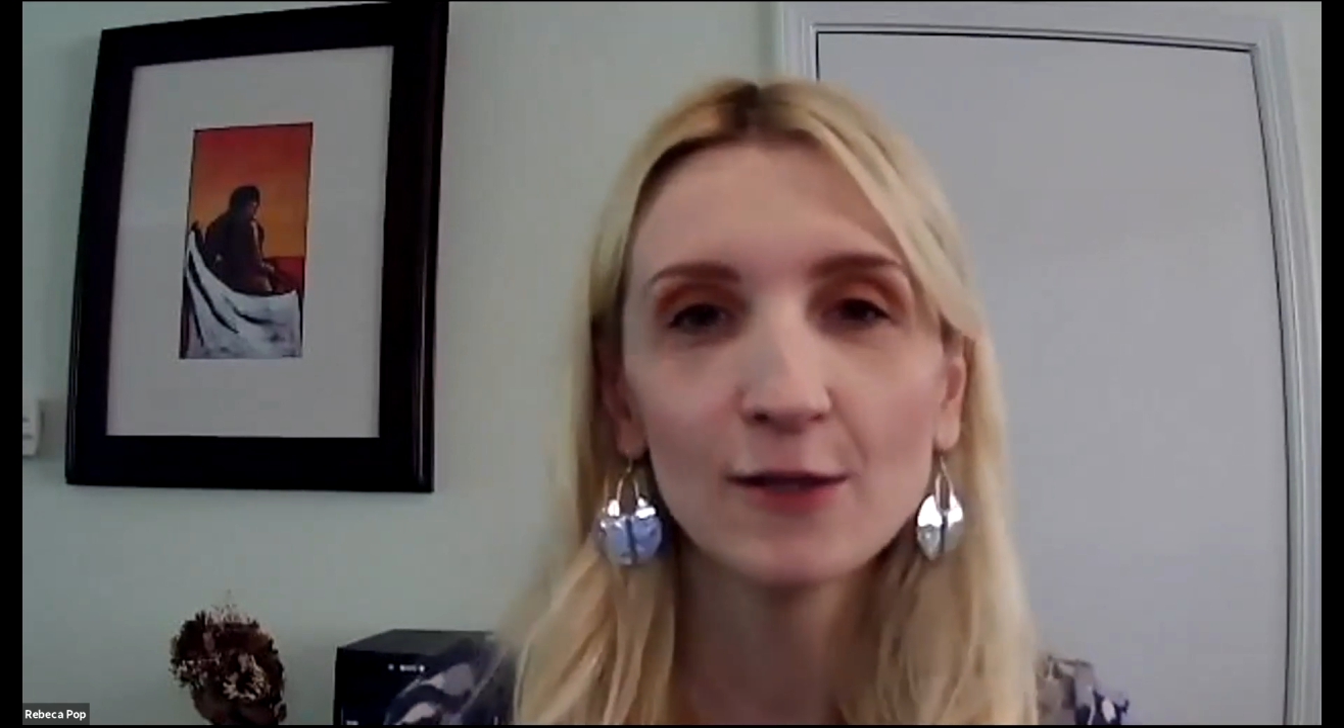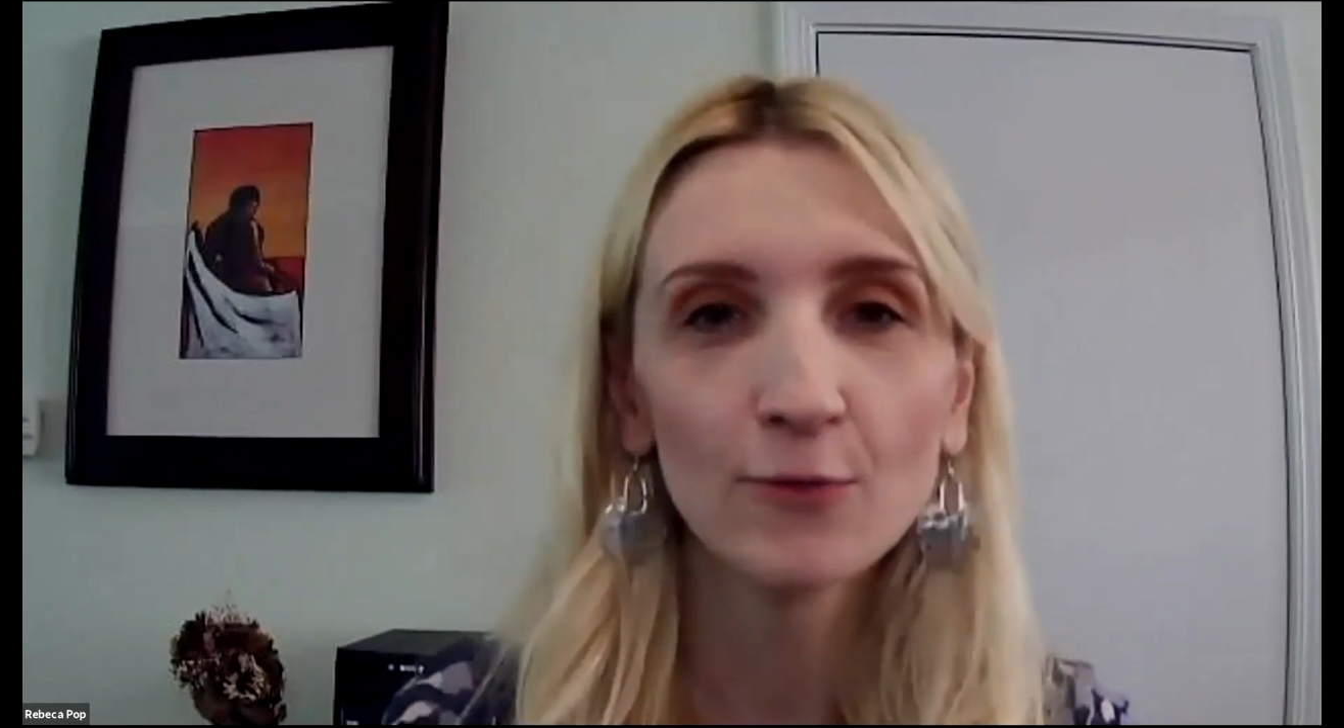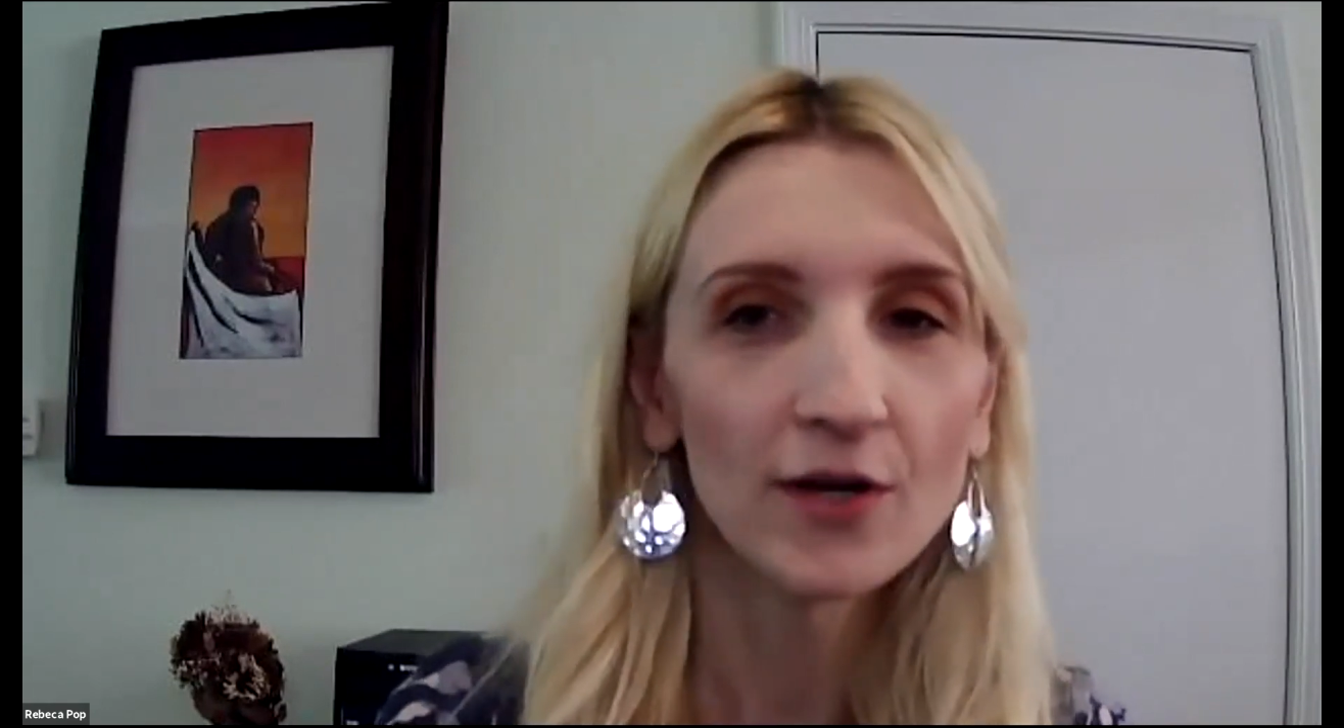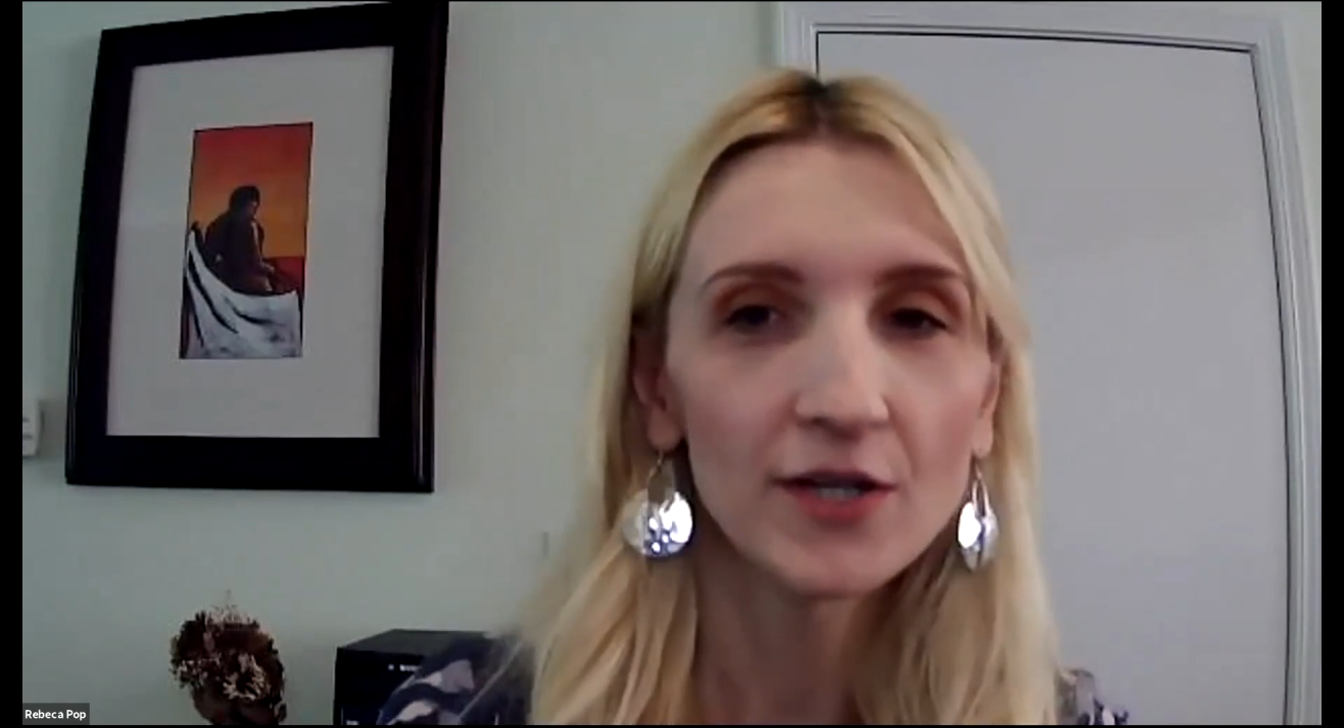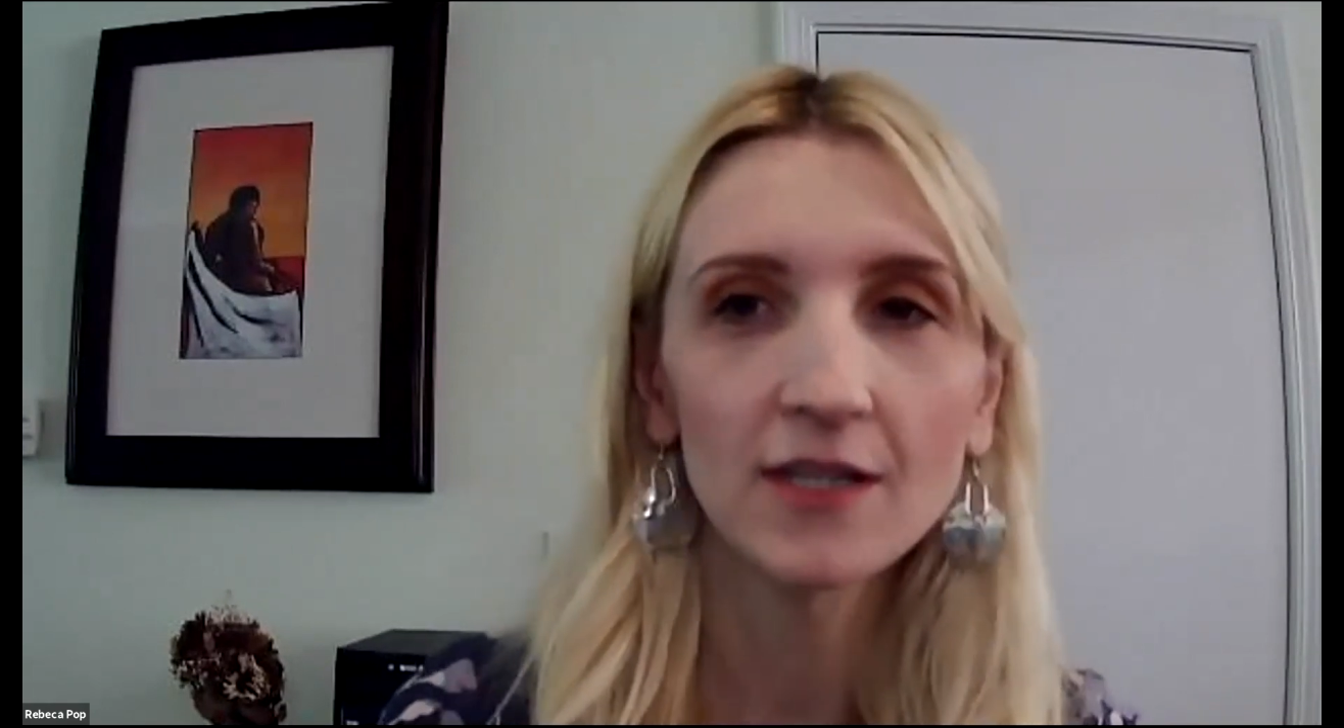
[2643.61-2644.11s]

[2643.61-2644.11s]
to watch